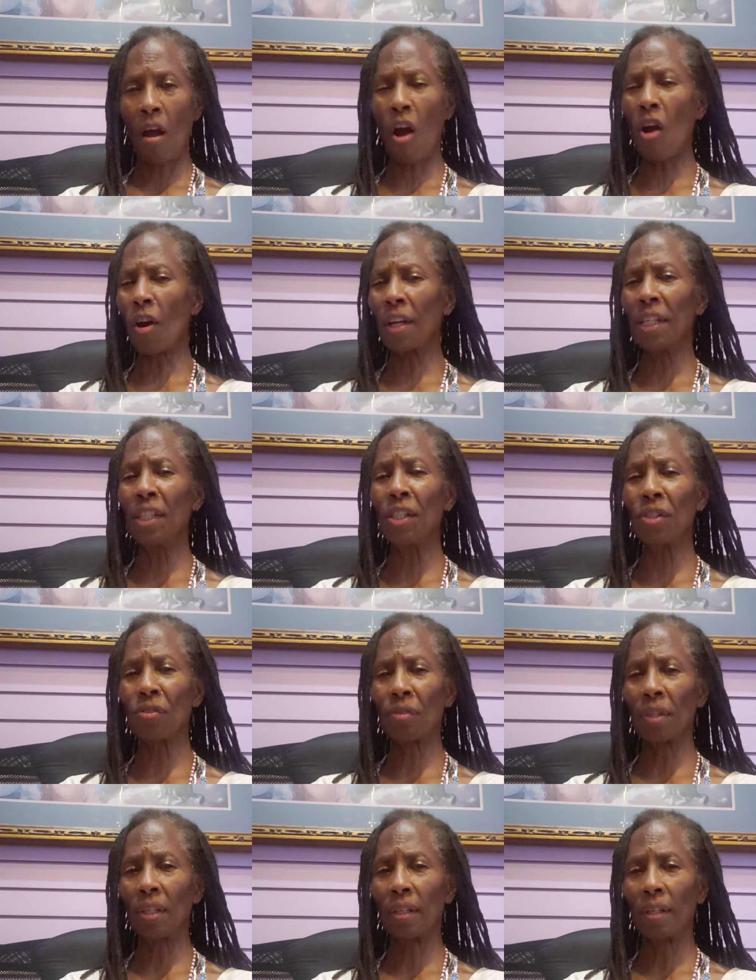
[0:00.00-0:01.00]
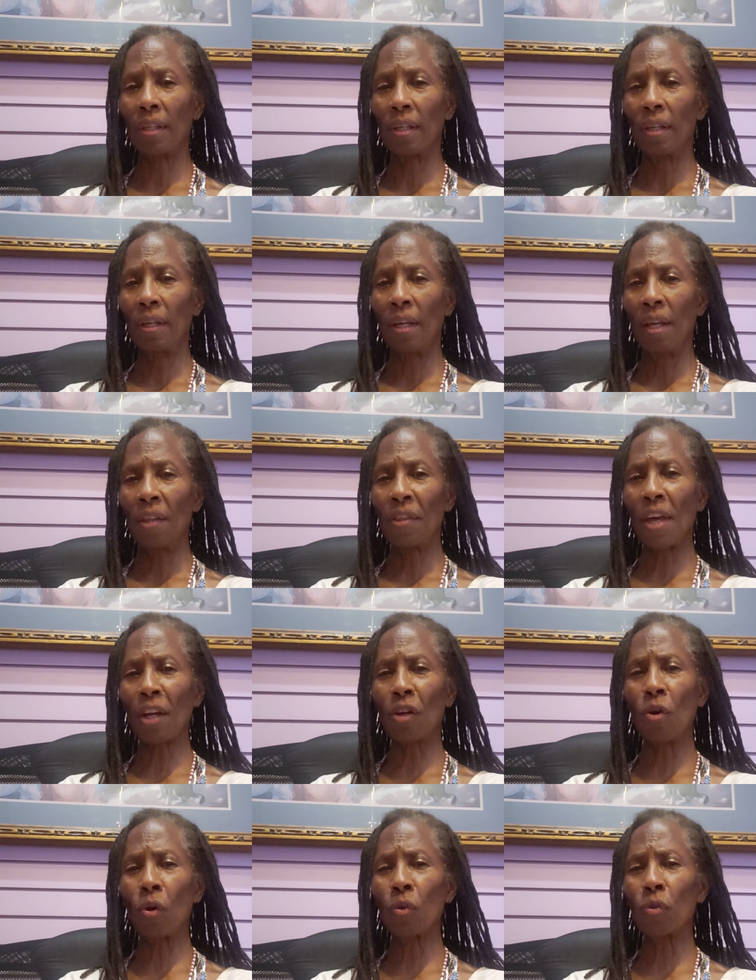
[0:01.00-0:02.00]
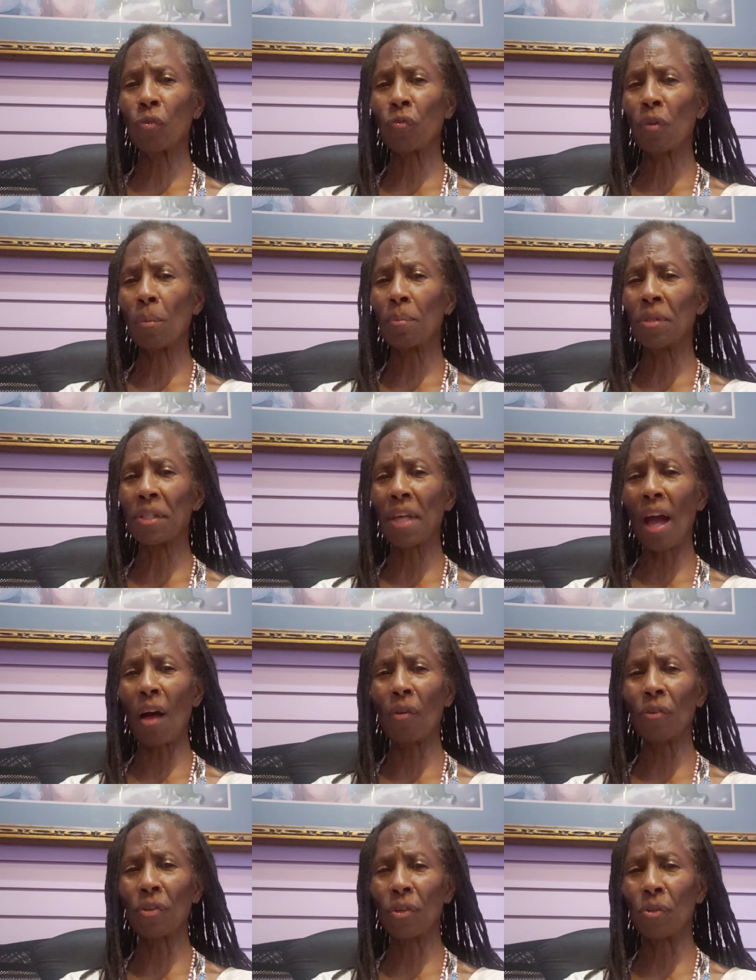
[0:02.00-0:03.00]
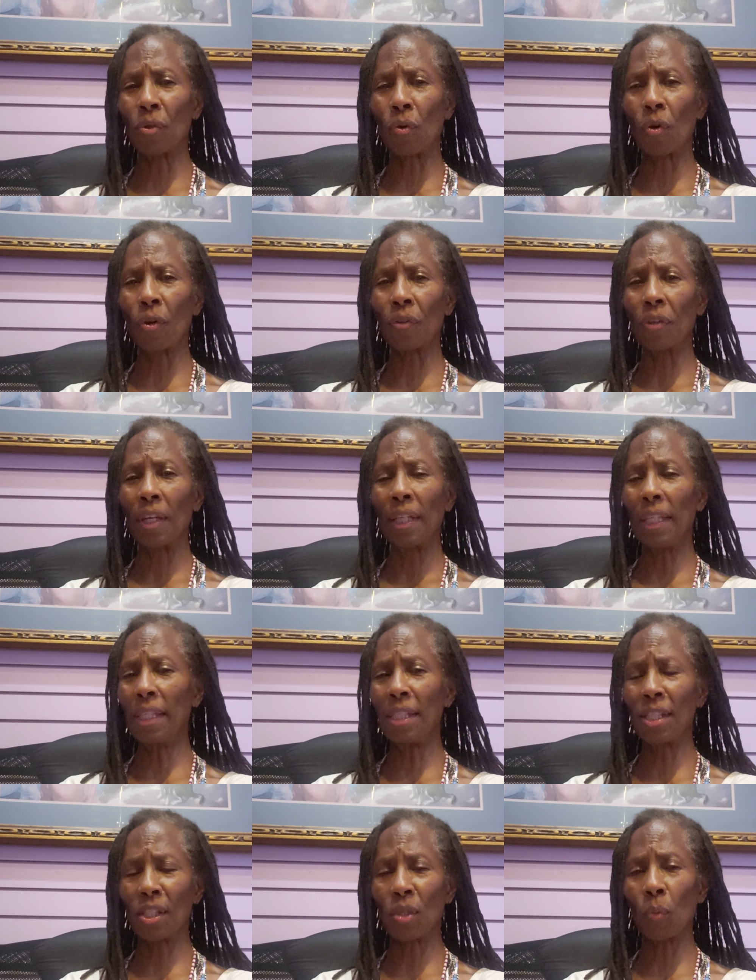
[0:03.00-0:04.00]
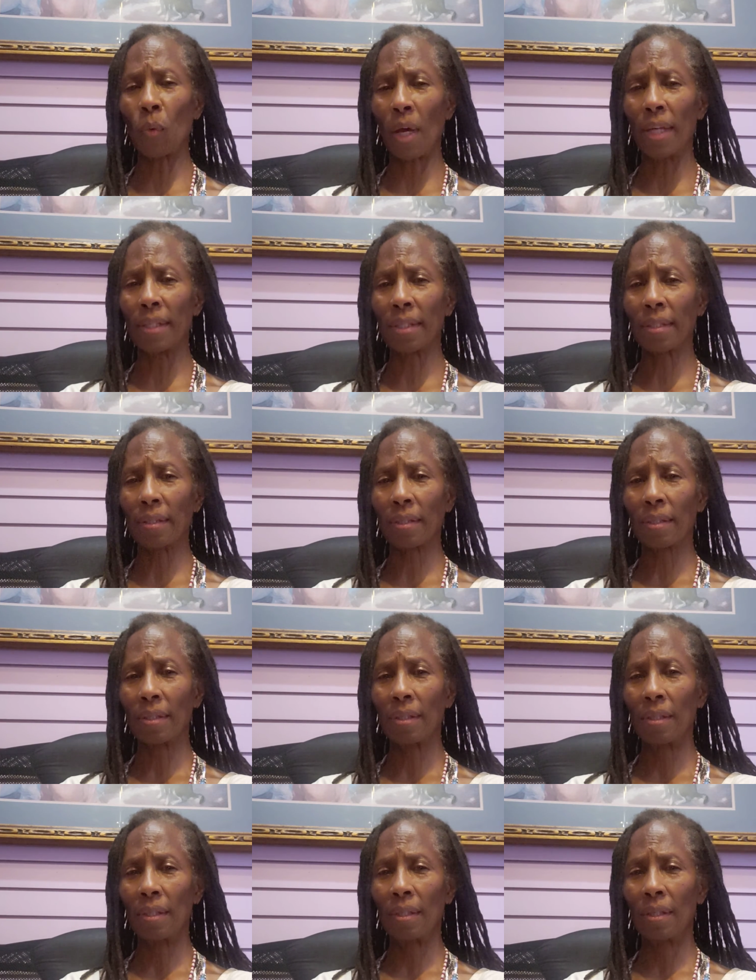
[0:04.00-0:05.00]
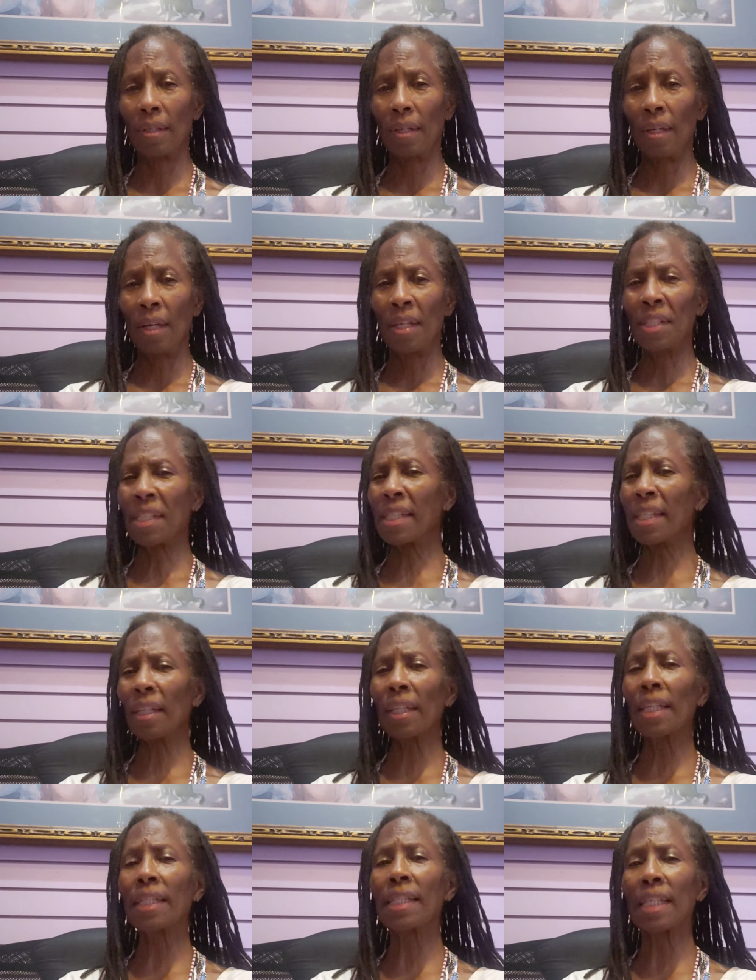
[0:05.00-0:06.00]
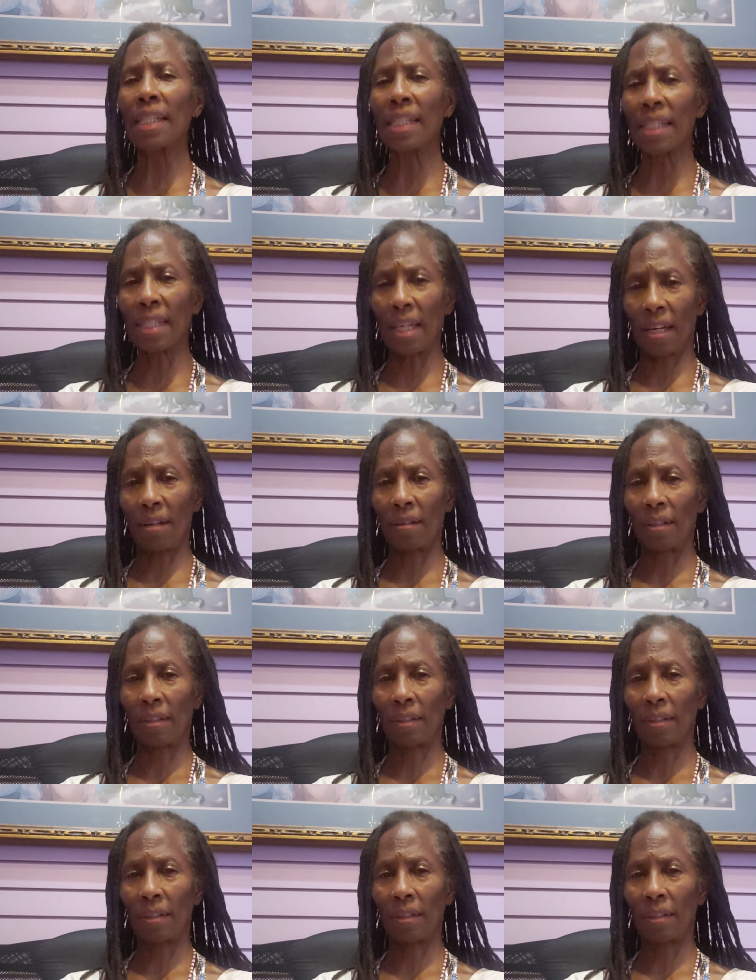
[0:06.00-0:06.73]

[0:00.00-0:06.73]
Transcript: our history that goes from south to north, east to west, still exists there,